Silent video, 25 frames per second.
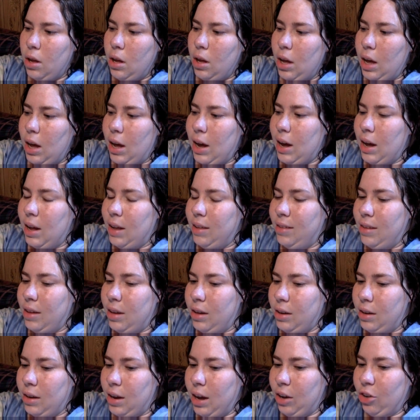I
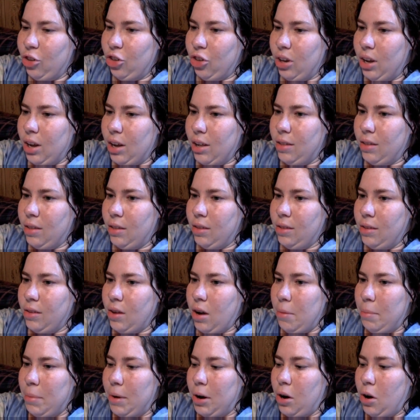didn't actually get to
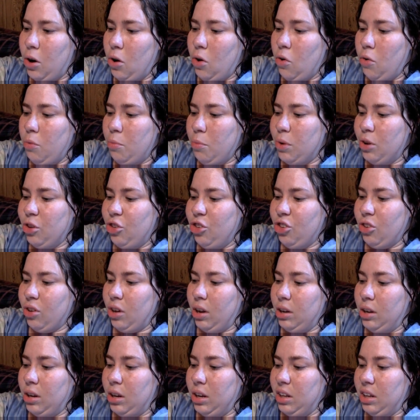stop at home, which
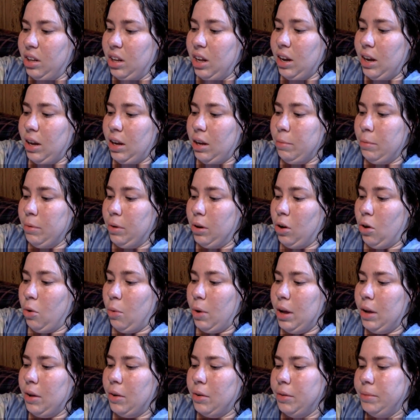I didn't like, but oh
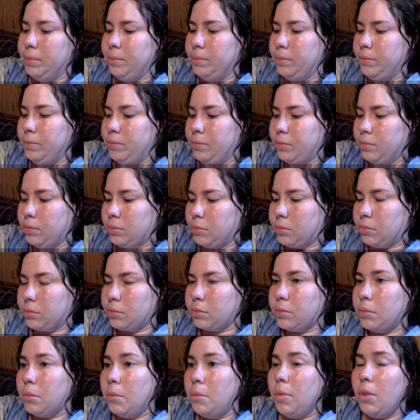well.
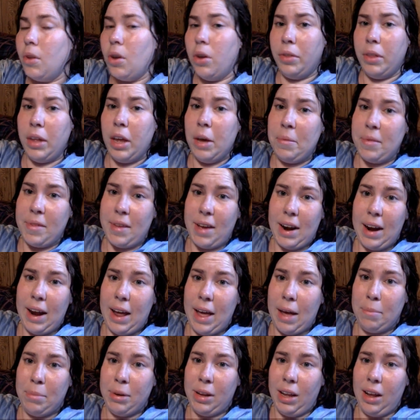On the upside, I
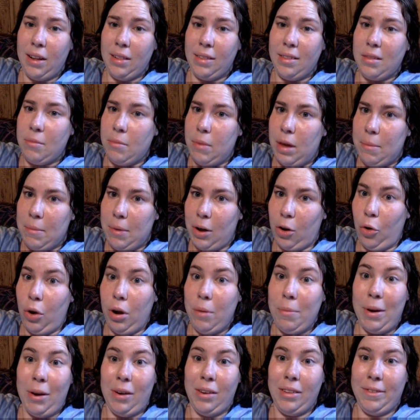had plans to meet my
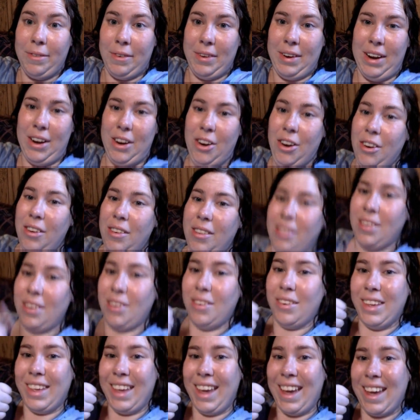grandparents for dinner, so
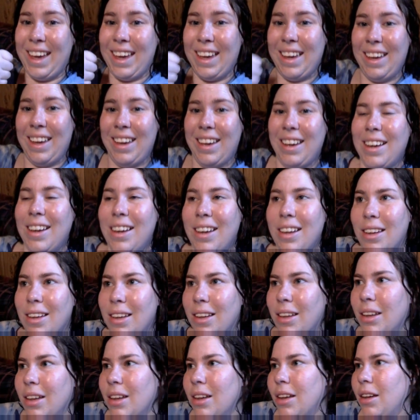yay!
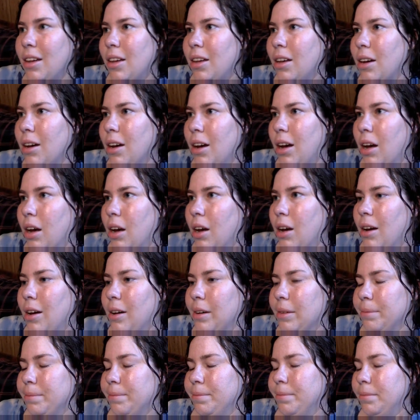
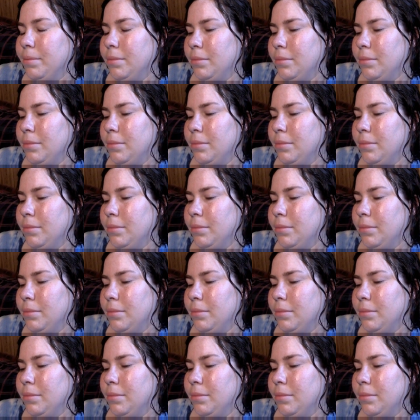So